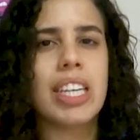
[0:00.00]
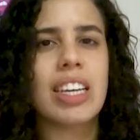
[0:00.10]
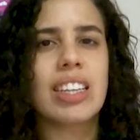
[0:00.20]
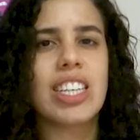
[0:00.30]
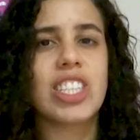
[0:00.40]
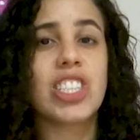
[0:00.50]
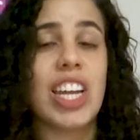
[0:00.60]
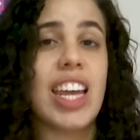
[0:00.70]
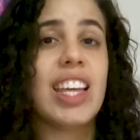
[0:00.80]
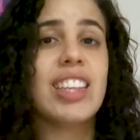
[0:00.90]

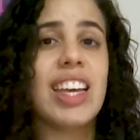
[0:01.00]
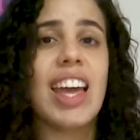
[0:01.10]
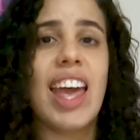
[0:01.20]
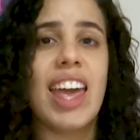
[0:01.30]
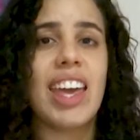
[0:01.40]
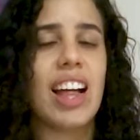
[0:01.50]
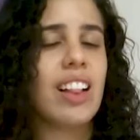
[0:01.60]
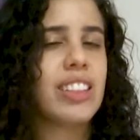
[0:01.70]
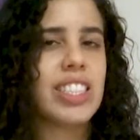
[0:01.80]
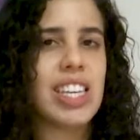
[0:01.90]
English and the
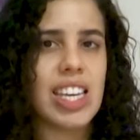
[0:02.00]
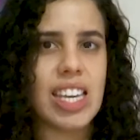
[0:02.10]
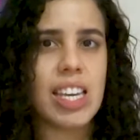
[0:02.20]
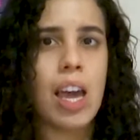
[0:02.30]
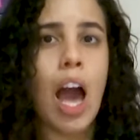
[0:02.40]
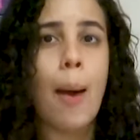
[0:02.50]
ALTE